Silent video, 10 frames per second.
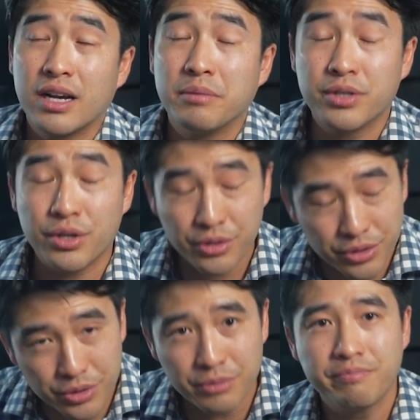I'm telling
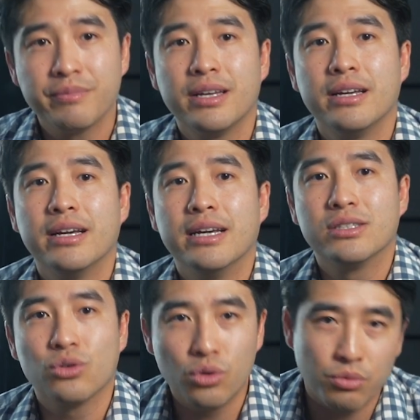you,
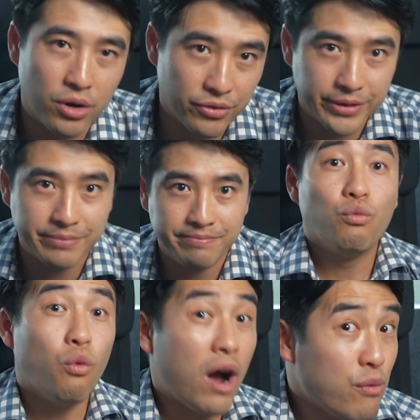it's all worth it.
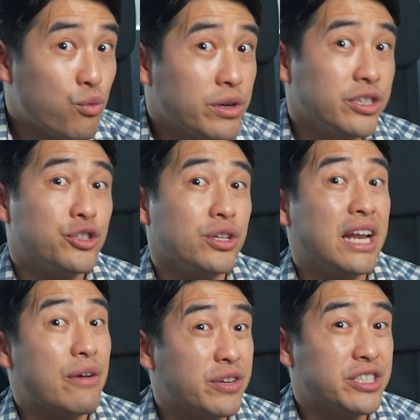Why wouldn't you
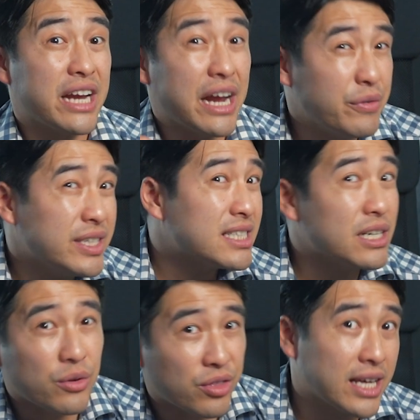leverage every
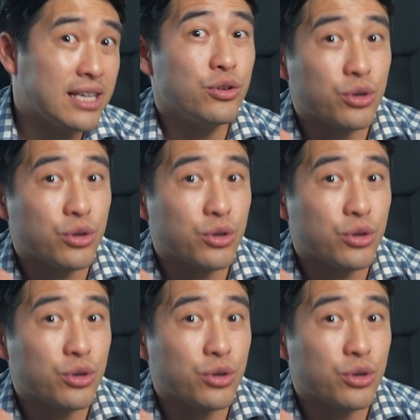single thing you